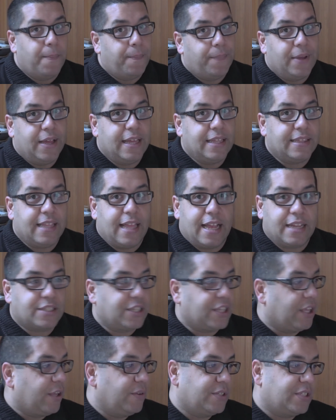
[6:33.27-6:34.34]
But the
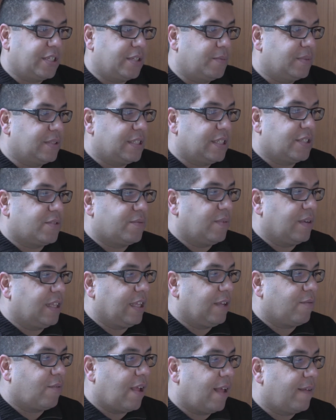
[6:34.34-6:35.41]
execution was just
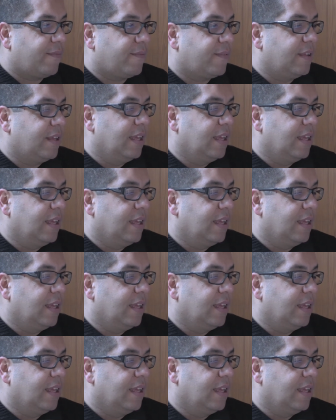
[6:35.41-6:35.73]
really rough.